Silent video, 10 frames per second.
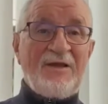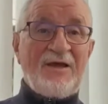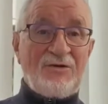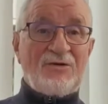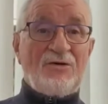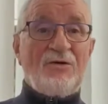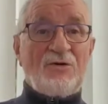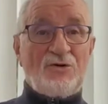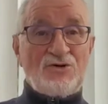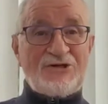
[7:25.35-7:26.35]
into
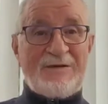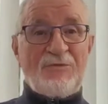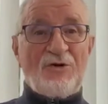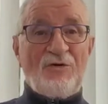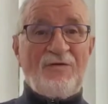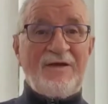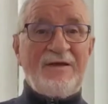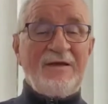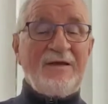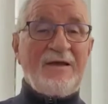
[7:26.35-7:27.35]
U-shaped grooving,